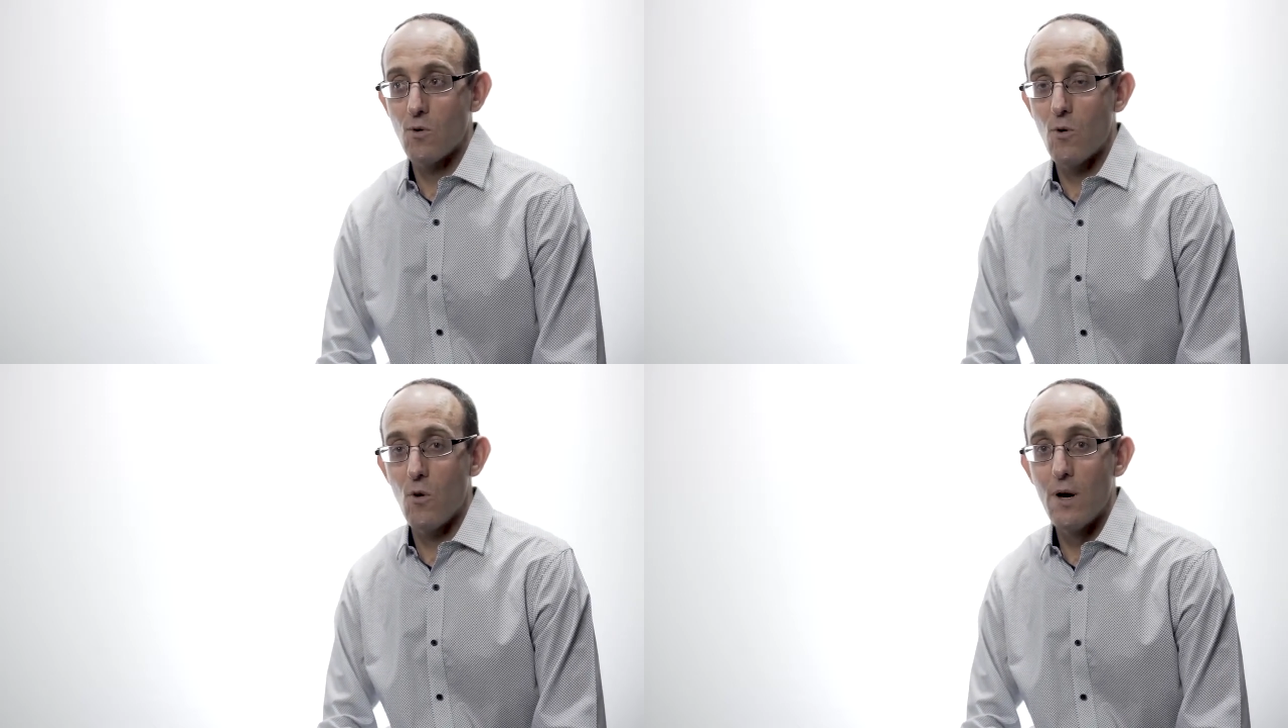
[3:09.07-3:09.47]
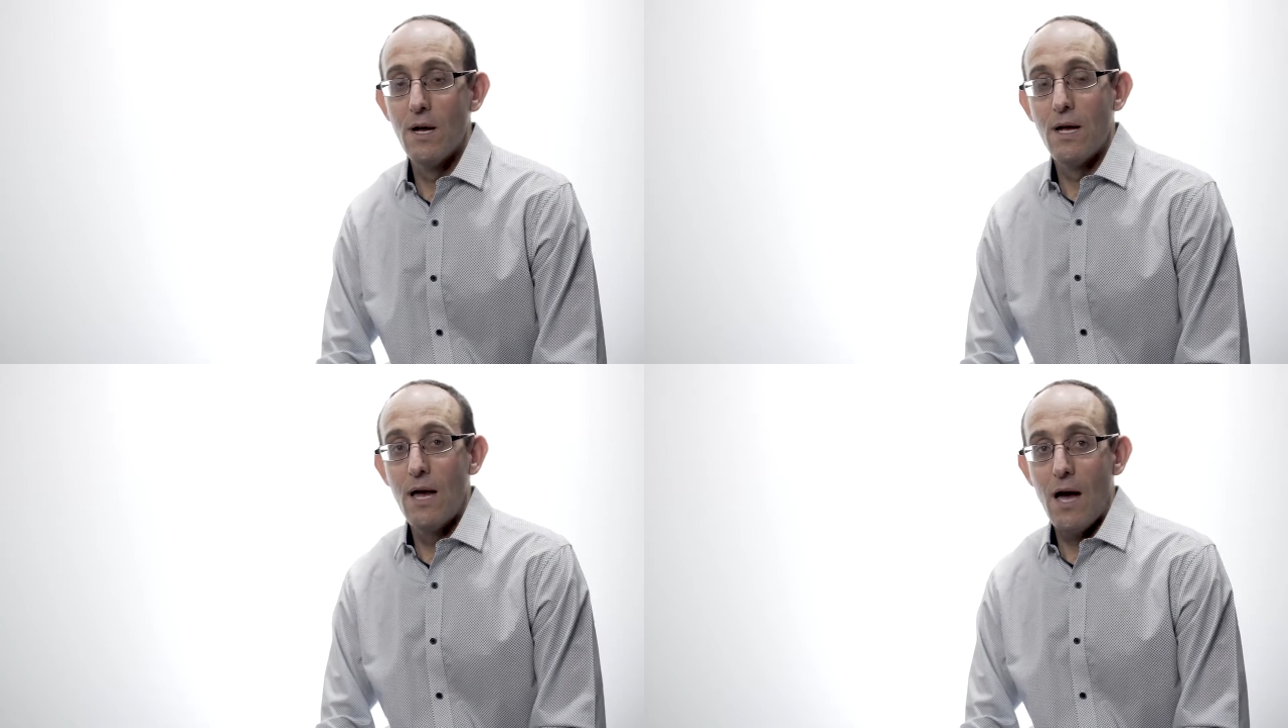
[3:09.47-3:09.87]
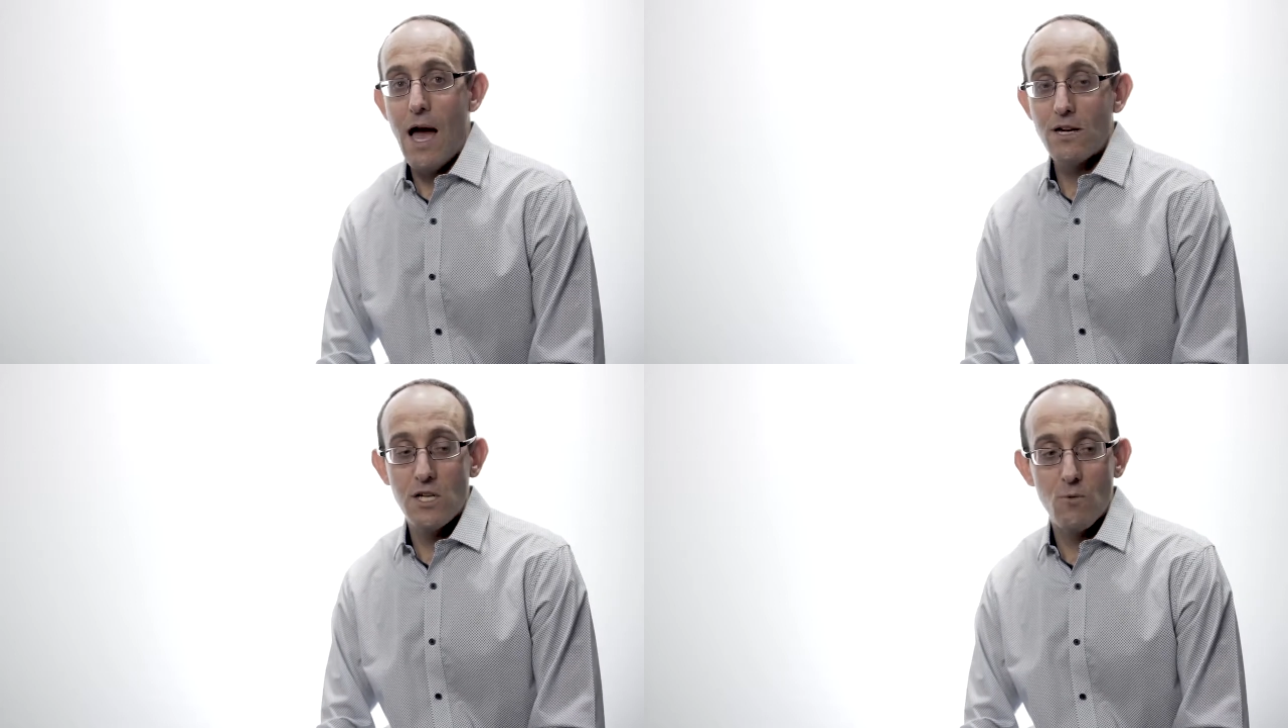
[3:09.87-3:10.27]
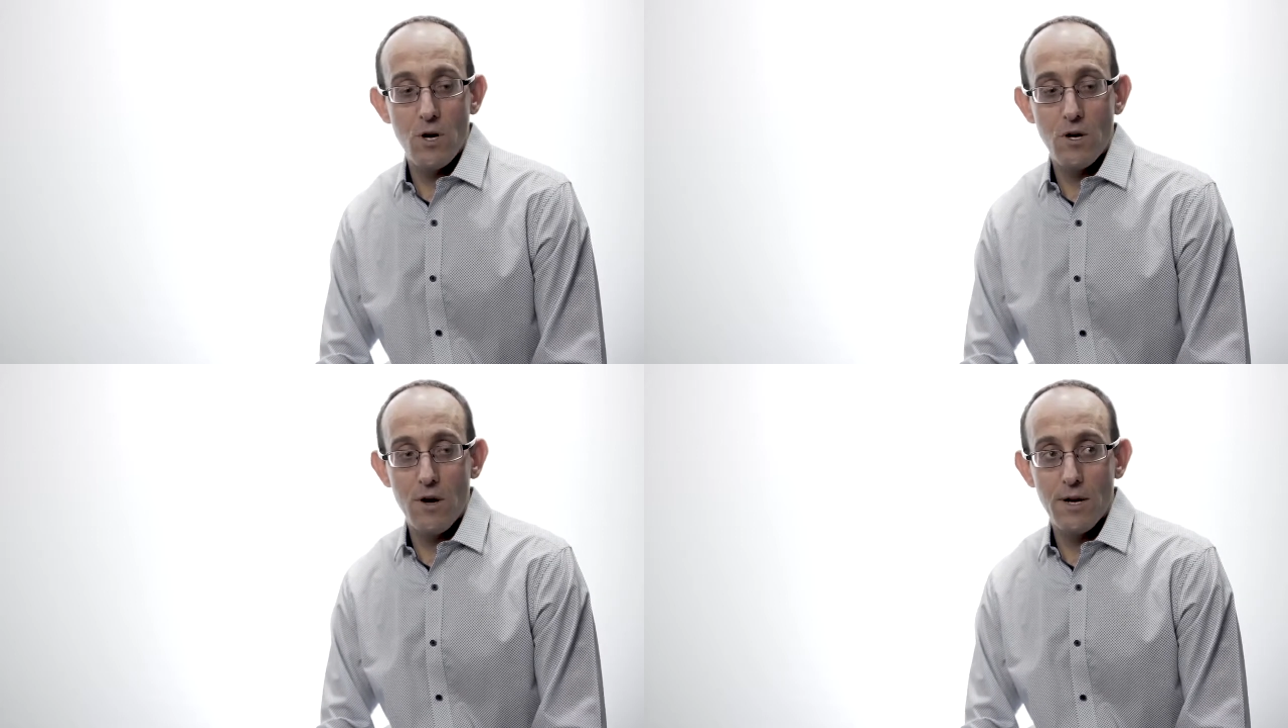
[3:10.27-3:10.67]
Or I actually
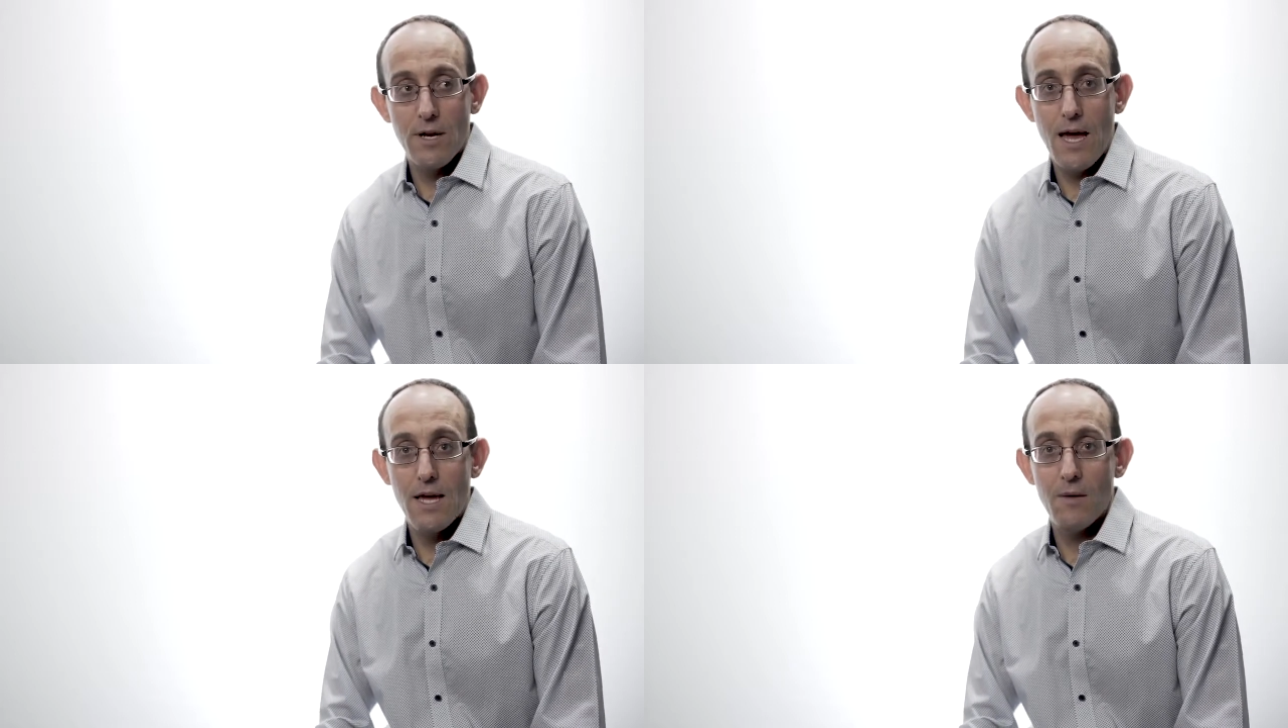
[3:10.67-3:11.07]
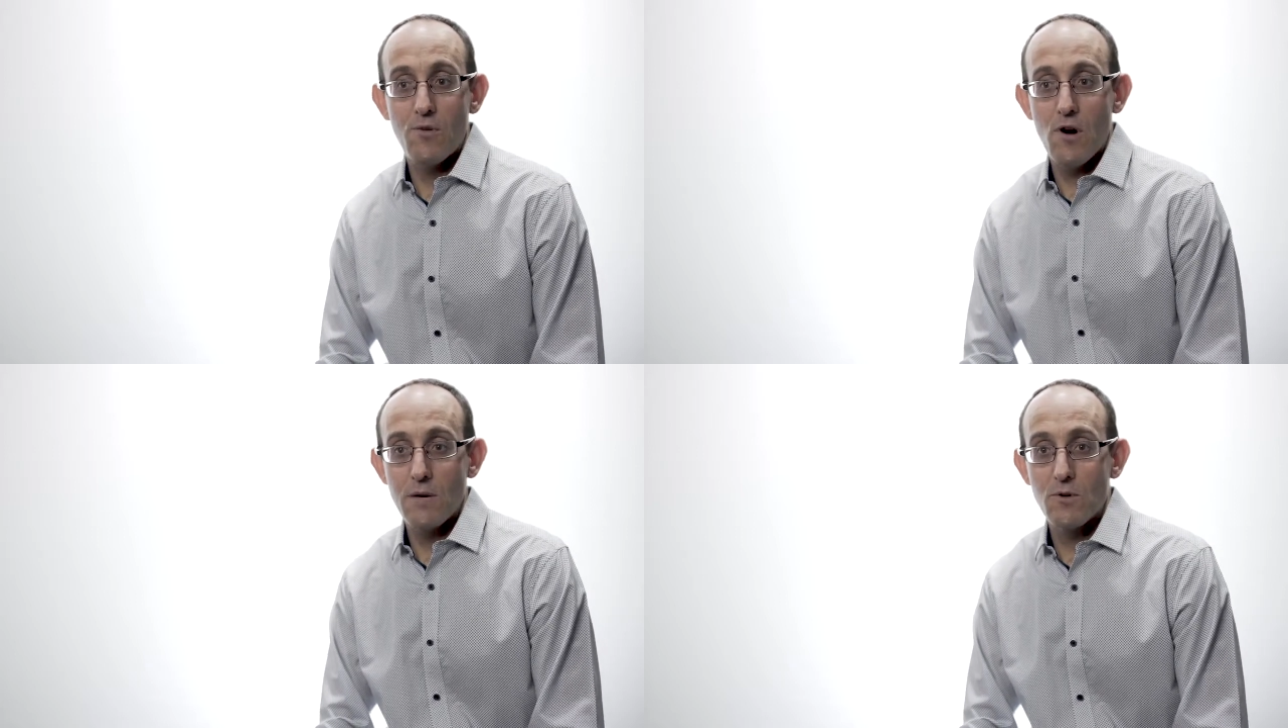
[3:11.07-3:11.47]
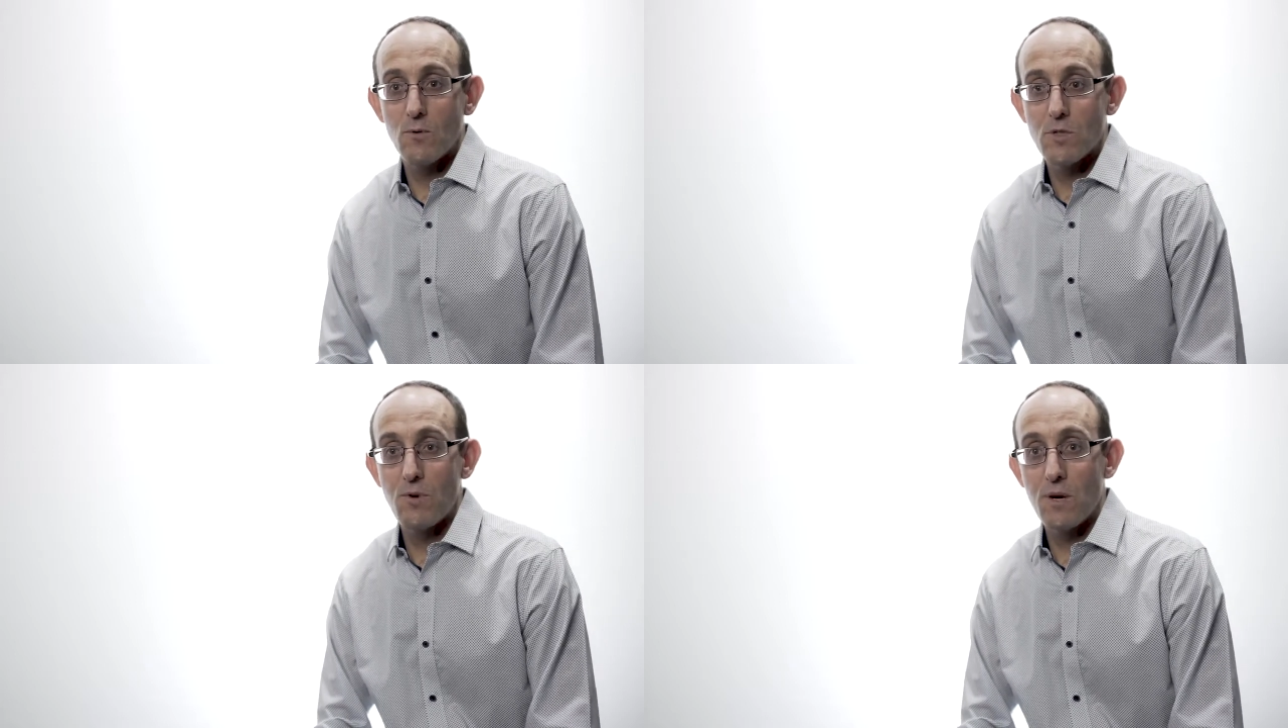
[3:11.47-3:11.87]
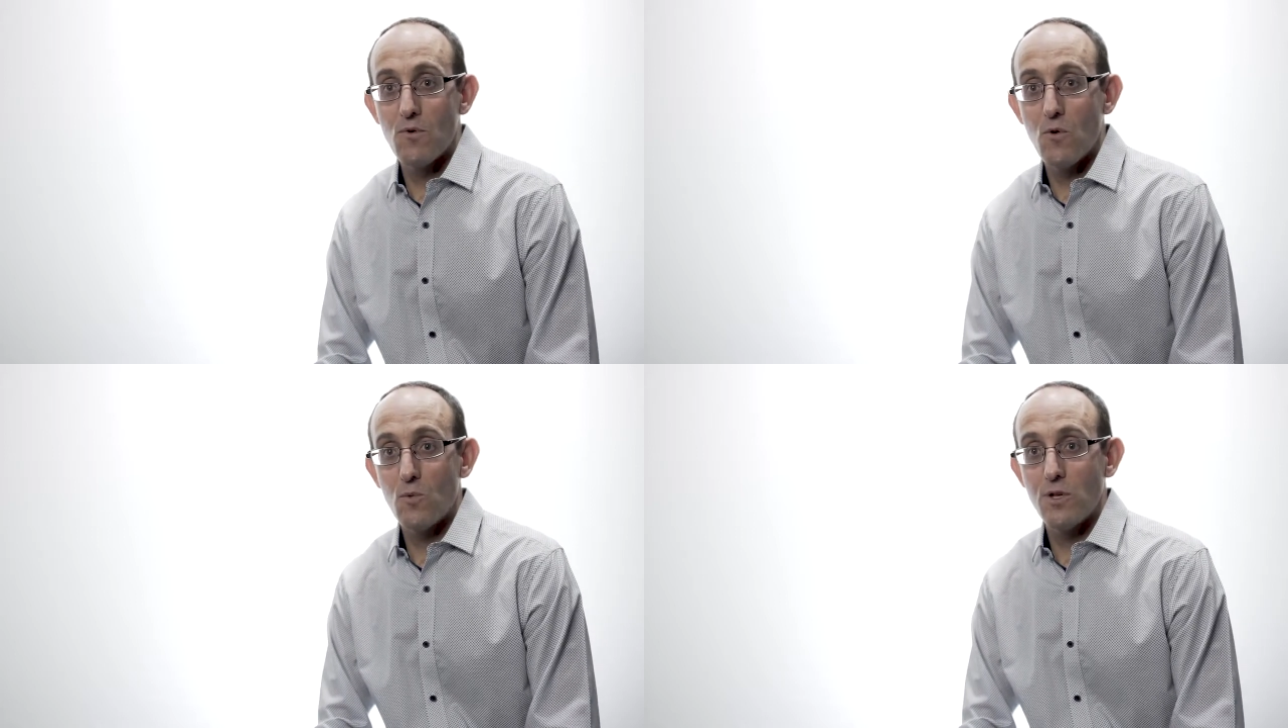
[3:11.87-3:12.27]
work on a program called Springboard,